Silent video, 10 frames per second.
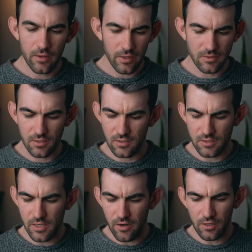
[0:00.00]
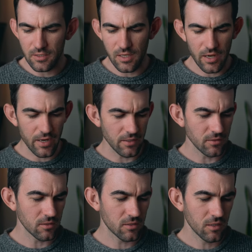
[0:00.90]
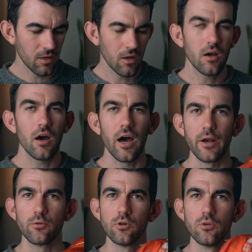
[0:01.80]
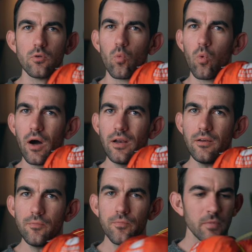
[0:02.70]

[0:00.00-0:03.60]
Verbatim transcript: it's the Sierra Designs High Route 1.